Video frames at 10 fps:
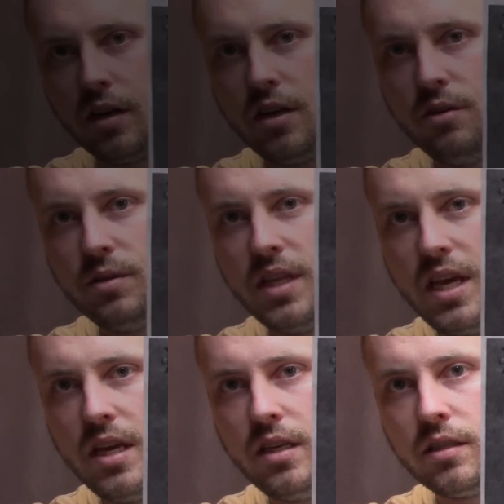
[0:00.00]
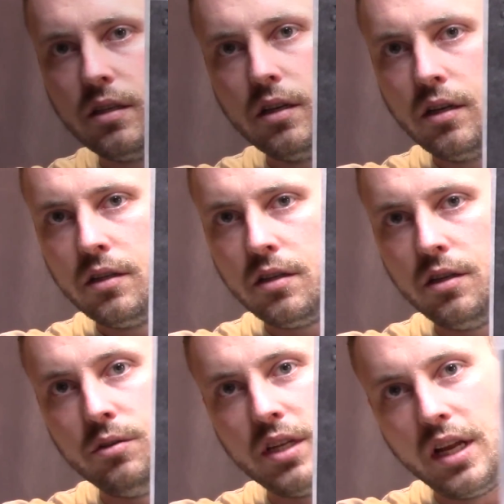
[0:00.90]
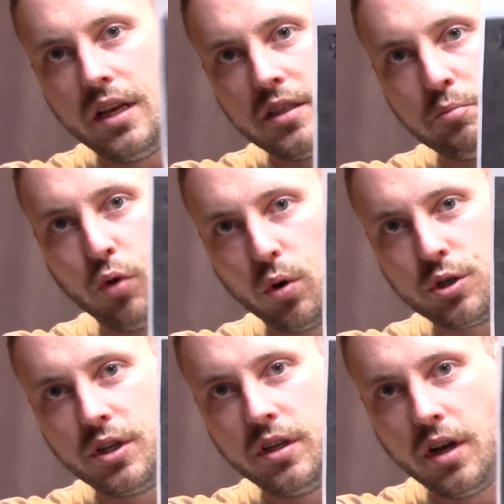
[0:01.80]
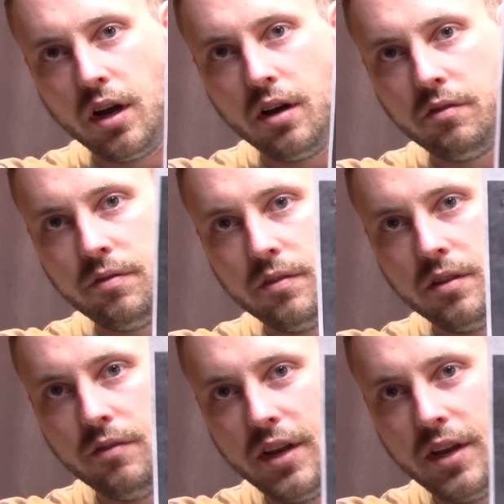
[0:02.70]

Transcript: I'm going to use these to do today's portion of the